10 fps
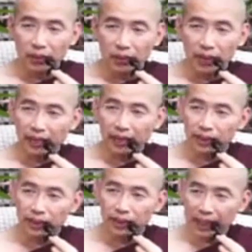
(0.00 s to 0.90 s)
we
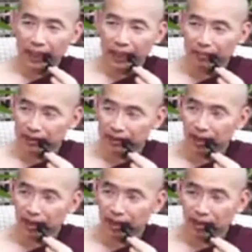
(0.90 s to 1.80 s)
have
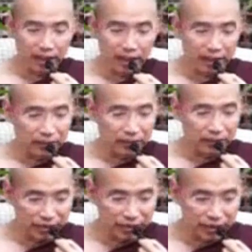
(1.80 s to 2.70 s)
this in our hand.
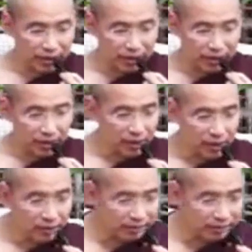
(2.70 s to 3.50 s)
We have this in our